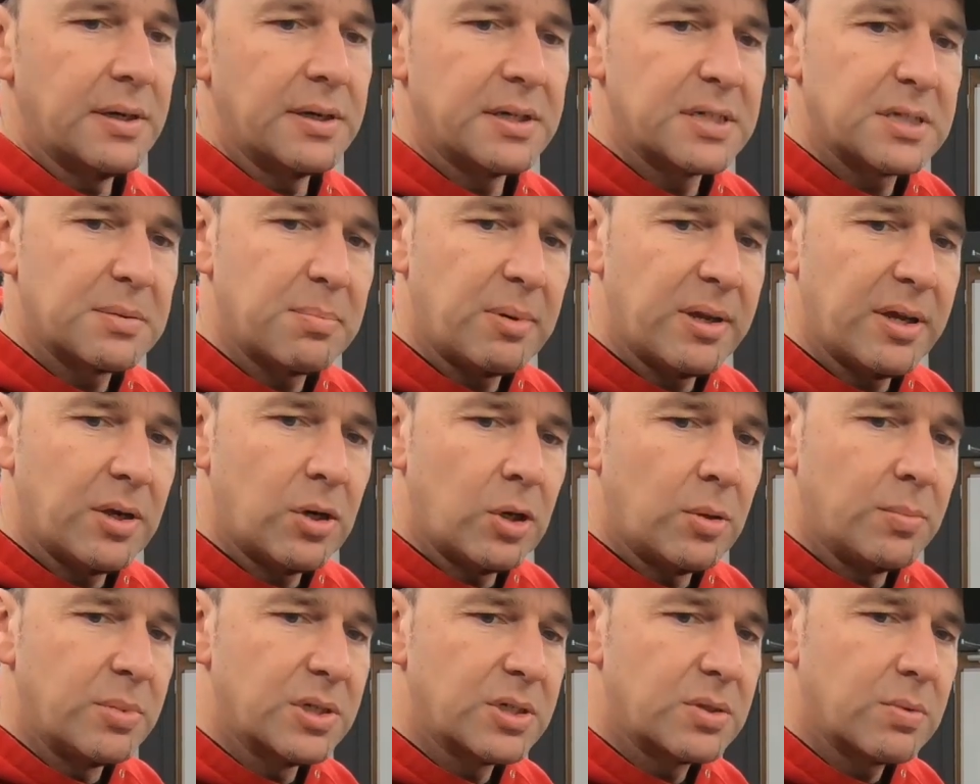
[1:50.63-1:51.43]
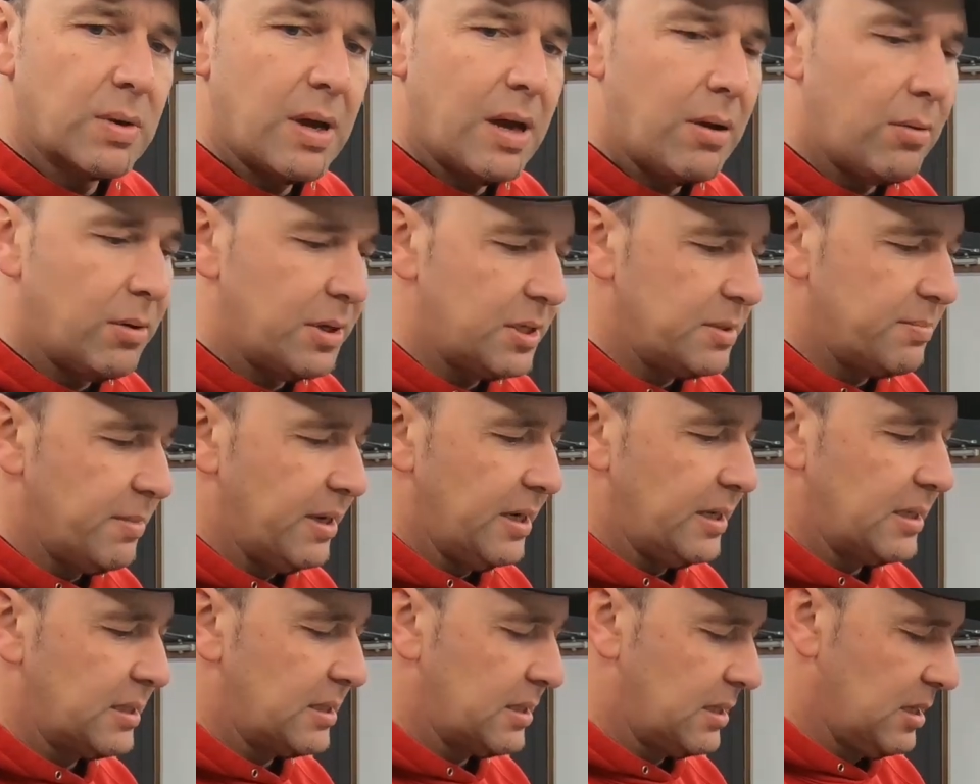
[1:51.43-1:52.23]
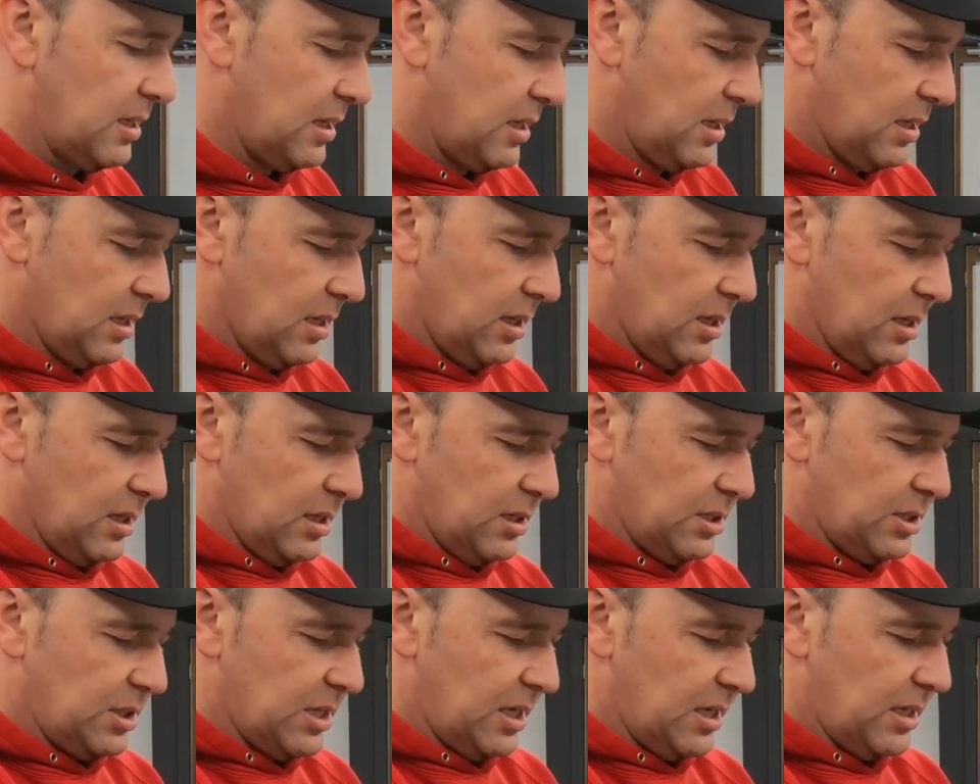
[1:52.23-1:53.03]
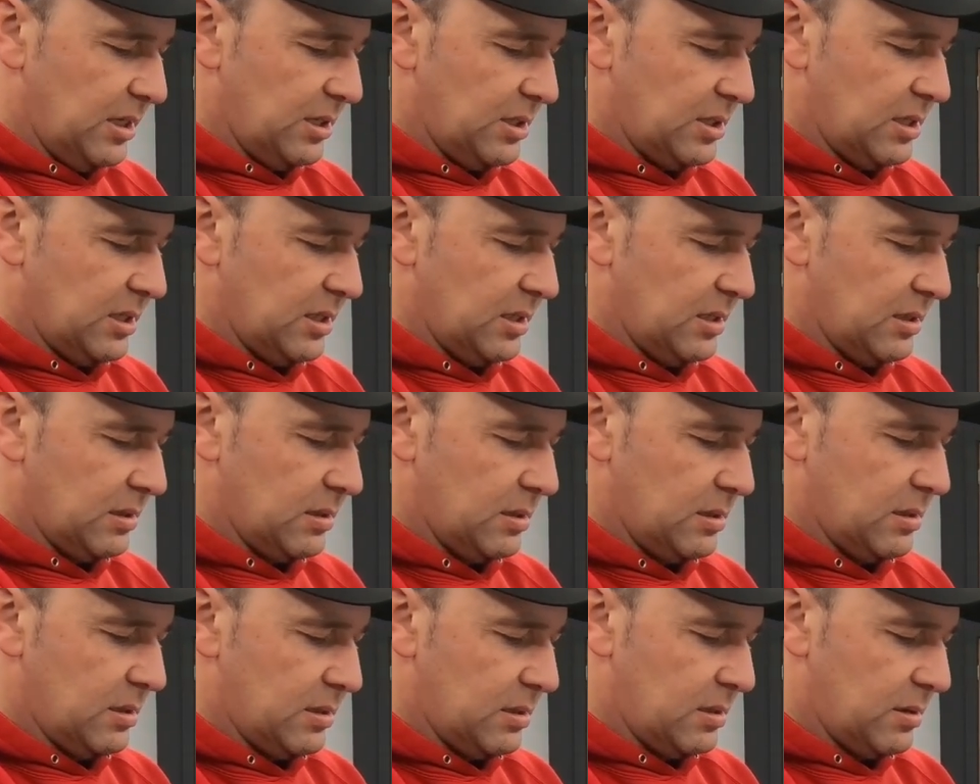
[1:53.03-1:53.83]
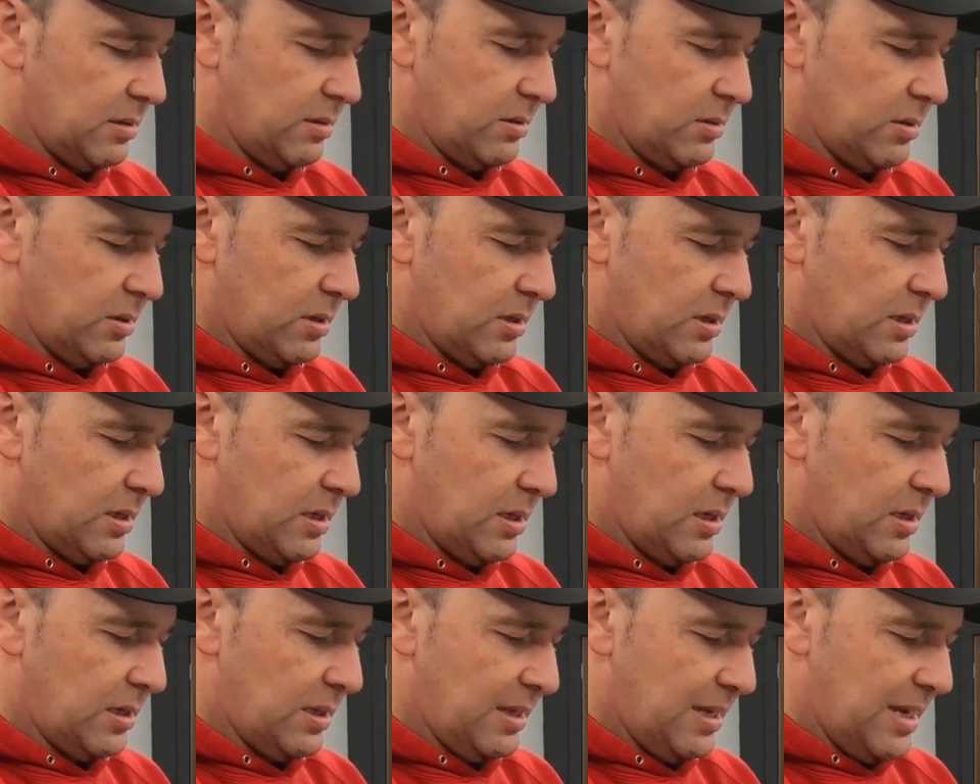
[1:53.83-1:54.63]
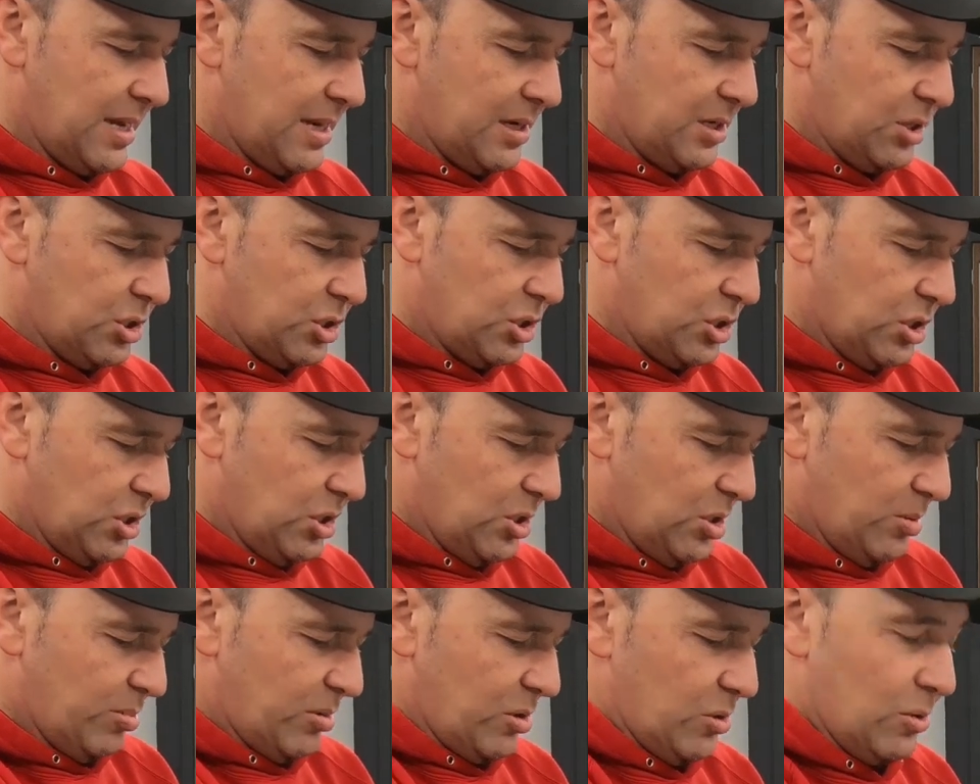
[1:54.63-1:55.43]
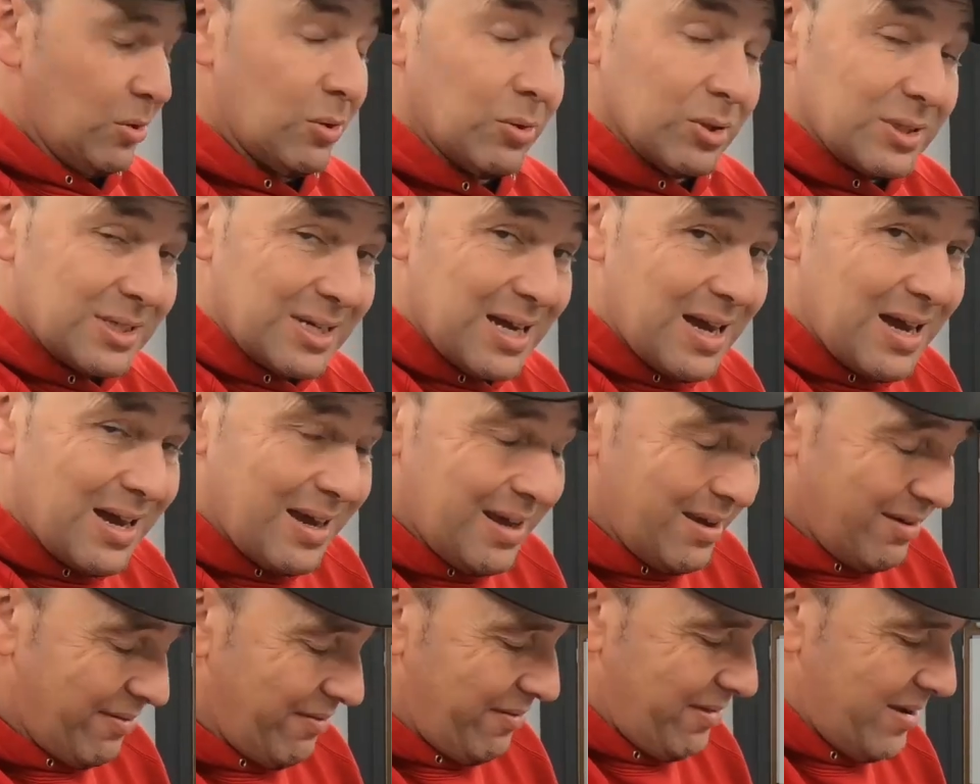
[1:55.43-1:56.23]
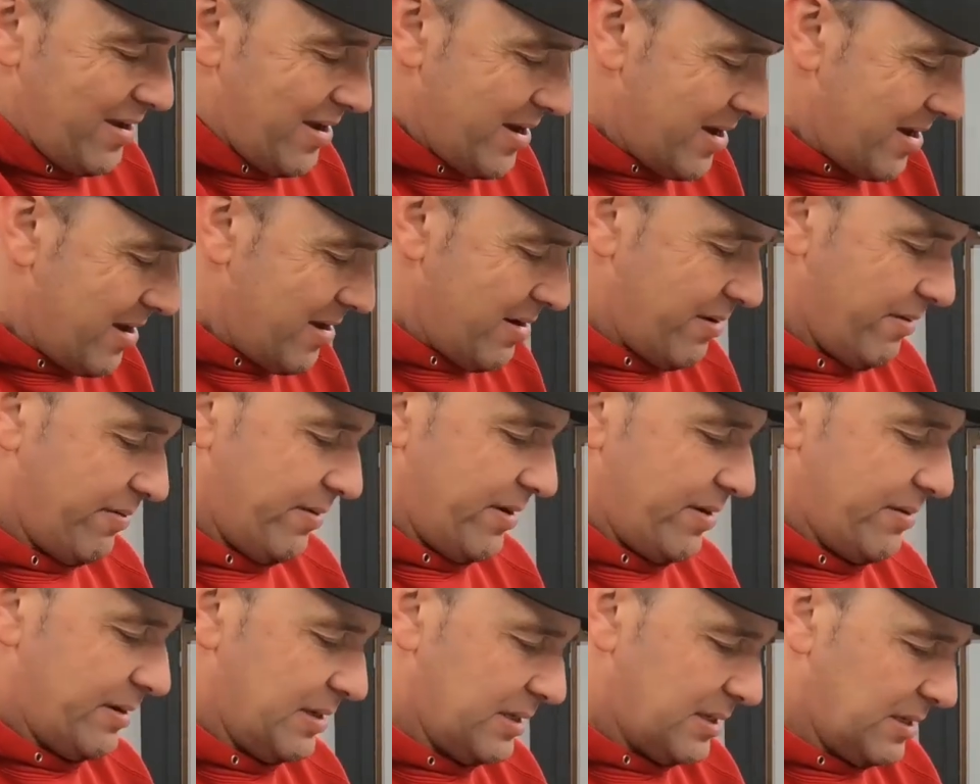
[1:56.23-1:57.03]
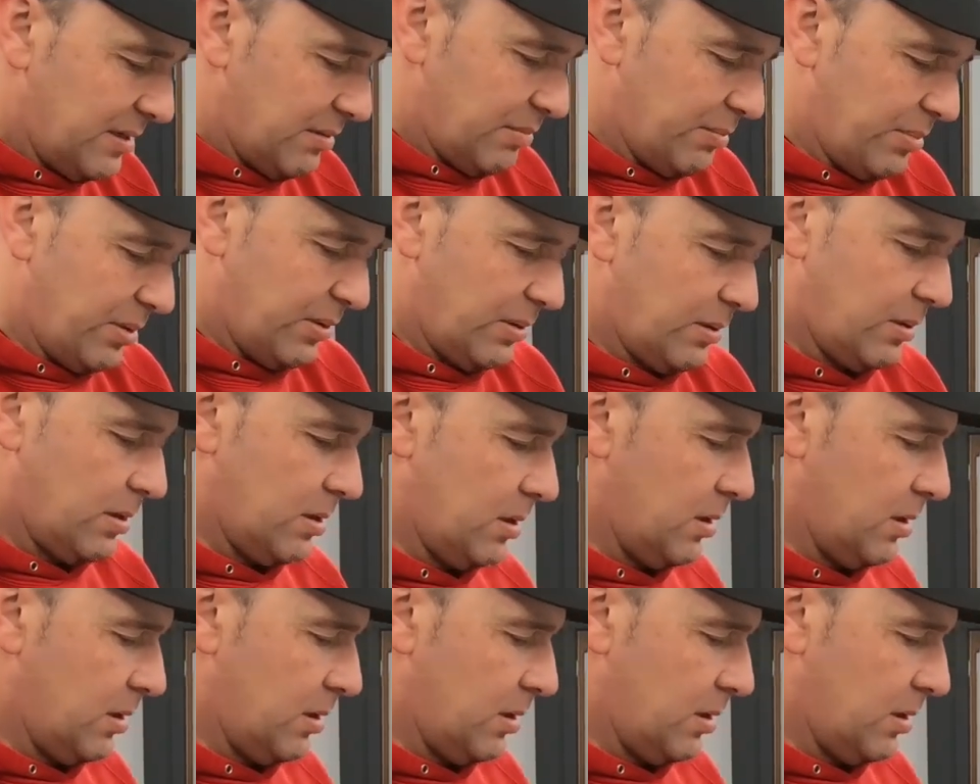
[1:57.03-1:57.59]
Split hub as well, which makes changing the inner tube or tyre very simple.